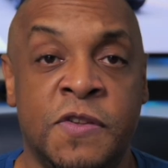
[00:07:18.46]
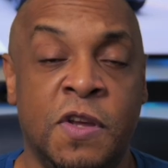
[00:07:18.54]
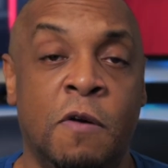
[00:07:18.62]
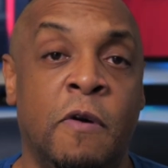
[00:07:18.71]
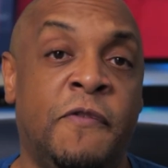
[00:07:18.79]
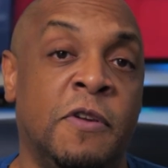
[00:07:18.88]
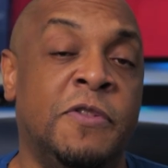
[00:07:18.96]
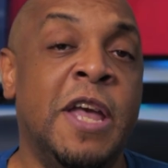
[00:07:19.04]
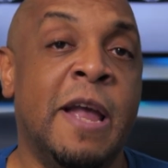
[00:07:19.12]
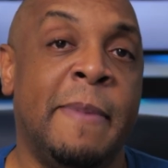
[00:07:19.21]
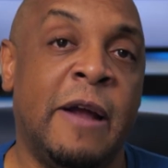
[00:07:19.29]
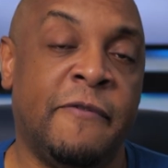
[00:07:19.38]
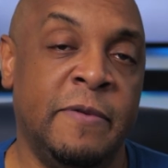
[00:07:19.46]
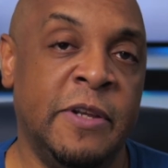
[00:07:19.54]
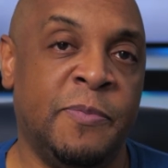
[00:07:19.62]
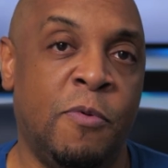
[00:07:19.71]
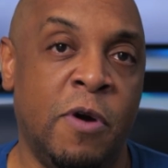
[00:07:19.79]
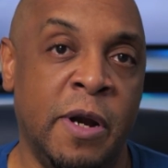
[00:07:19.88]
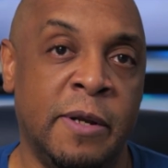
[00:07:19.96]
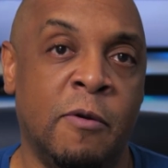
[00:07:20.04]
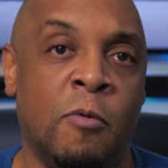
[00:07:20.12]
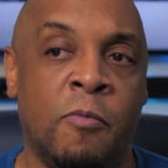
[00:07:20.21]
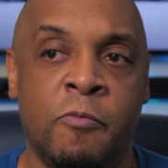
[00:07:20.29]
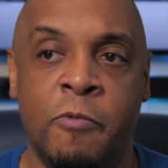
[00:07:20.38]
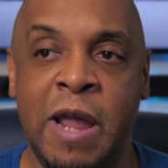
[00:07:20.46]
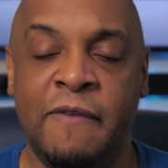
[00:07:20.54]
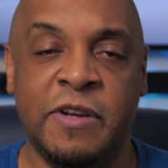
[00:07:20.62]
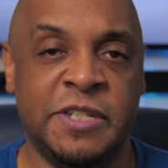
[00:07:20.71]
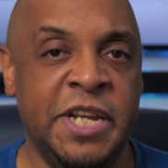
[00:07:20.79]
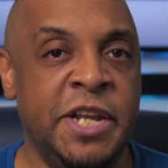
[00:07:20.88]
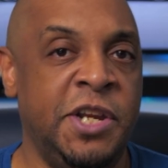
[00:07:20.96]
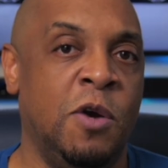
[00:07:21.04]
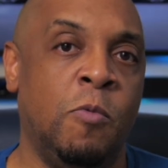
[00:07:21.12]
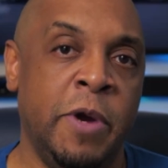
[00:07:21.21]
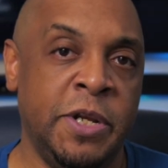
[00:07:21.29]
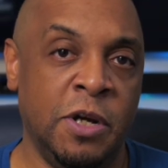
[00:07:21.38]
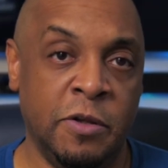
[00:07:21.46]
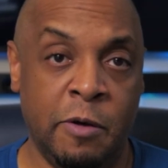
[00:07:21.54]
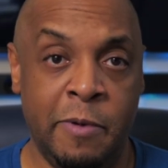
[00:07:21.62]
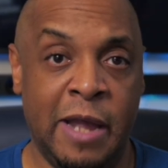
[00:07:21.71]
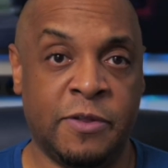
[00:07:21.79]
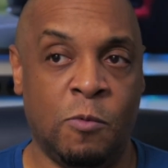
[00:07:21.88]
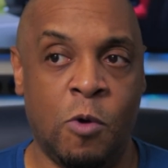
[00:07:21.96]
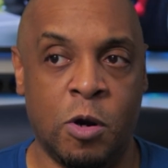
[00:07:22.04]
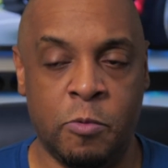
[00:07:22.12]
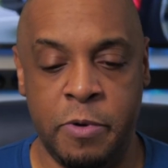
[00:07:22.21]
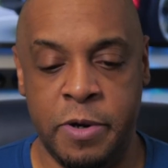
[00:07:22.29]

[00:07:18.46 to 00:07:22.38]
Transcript: So if you think about it from this point, we have a 10-year window that we have to work